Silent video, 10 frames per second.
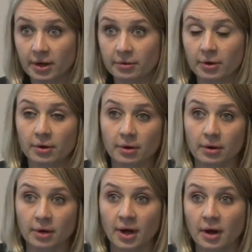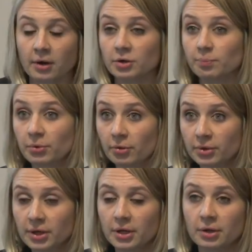out, are you
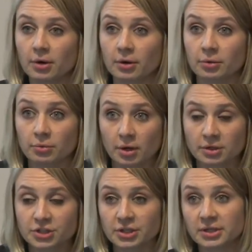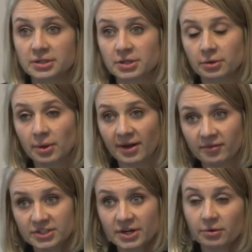bloated? Are you nauseous? Are you
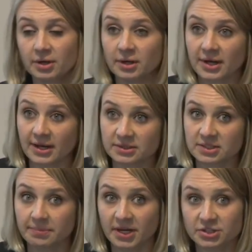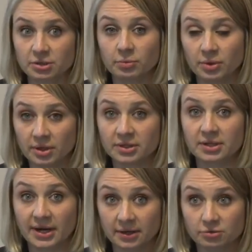having diarrhea, constipation? And we like to
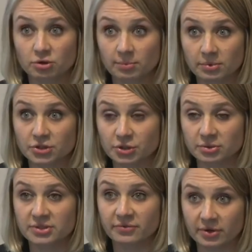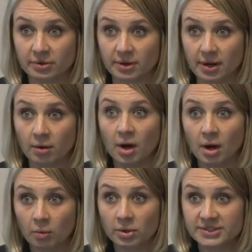kind of troubleshoot to figure out
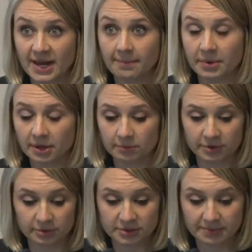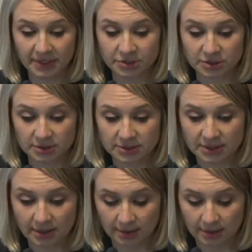what's happening with those patients.